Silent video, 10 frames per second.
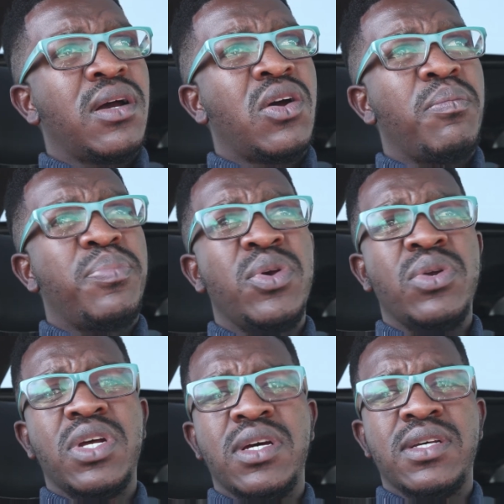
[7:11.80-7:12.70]

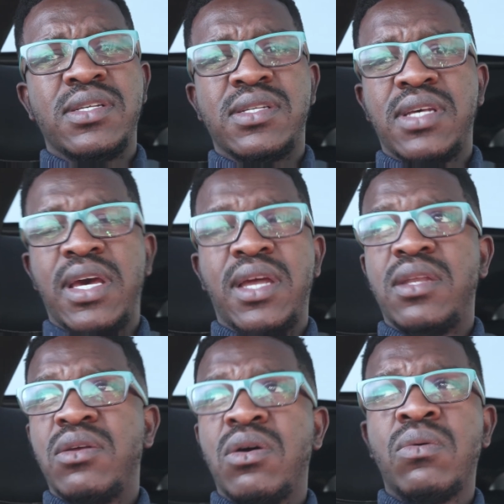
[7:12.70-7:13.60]
computers,
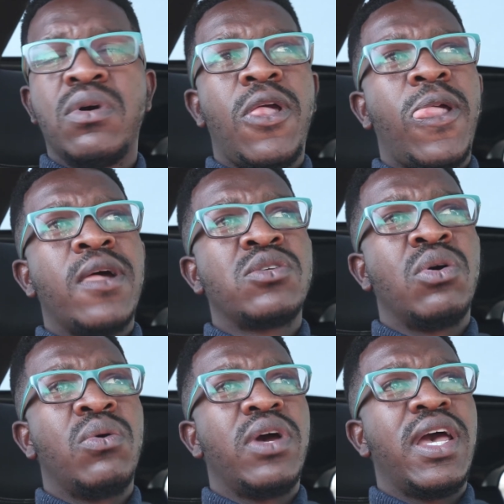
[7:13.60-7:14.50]
and
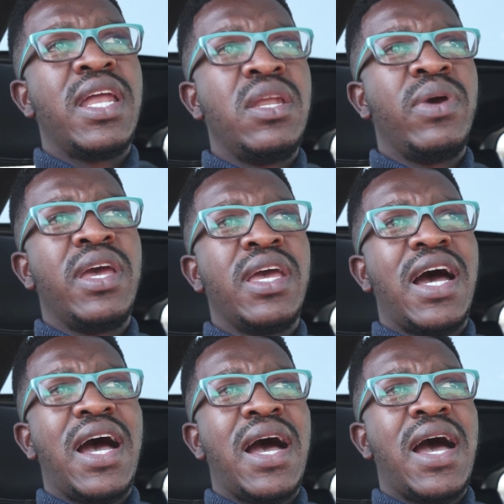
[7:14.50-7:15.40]
so anyway,
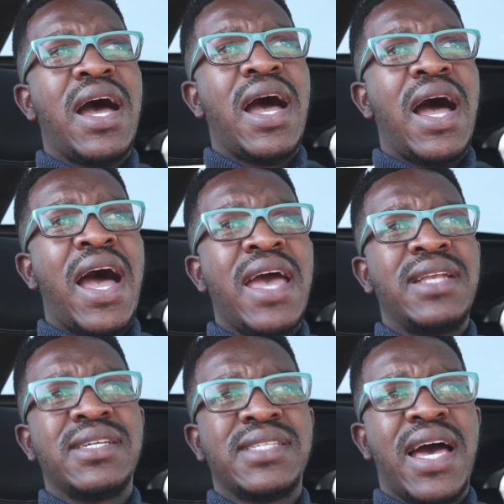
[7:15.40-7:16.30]
I
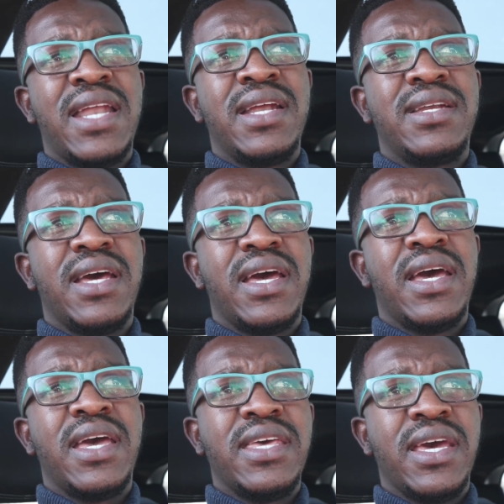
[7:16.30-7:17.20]
decided
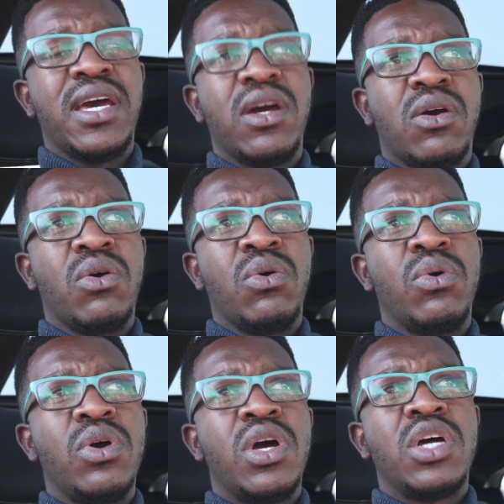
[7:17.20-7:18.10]
a year
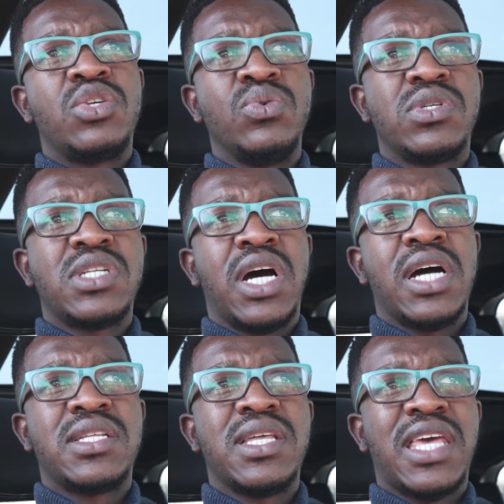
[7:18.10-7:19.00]
ago to
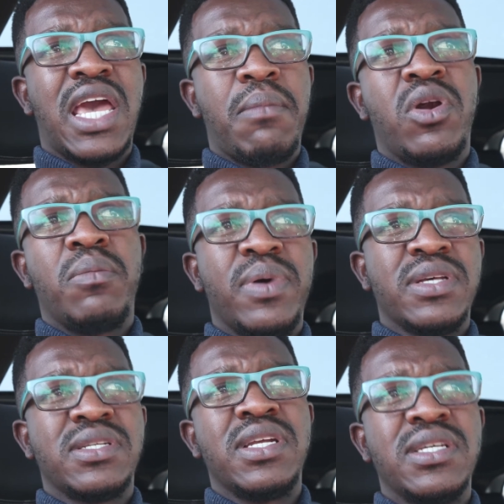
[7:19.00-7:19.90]
start the camera
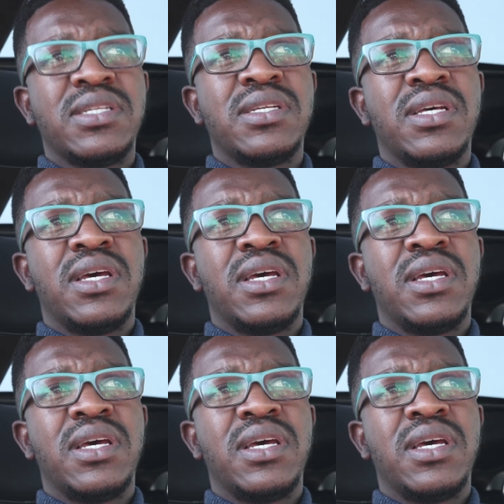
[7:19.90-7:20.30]
business,